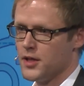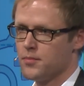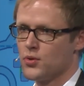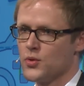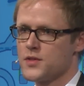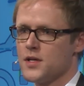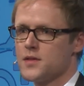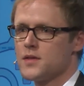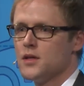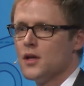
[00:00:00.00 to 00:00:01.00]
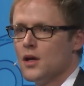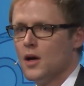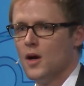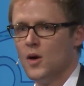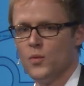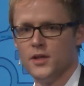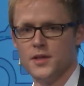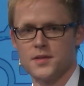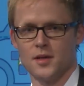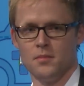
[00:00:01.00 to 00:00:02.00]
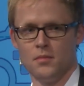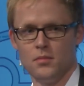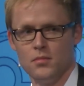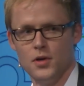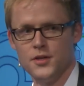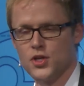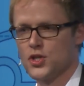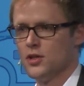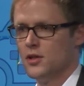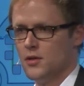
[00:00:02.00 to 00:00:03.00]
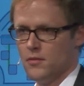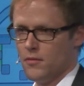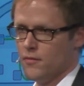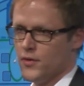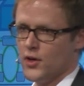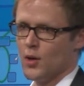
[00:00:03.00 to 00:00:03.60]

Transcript: update process, we need some additional,